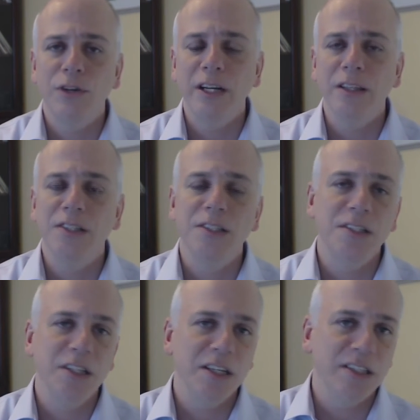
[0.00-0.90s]
treating this
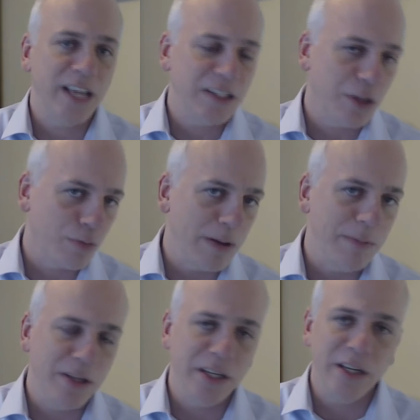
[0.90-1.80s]
disease. That's a $3
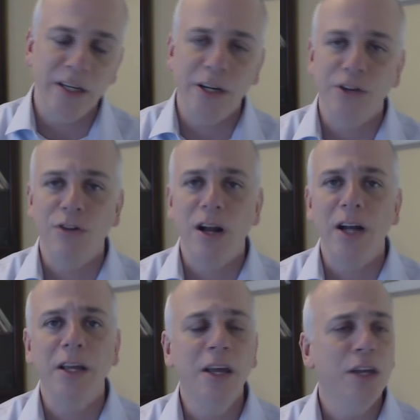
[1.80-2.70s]
billion a year drug.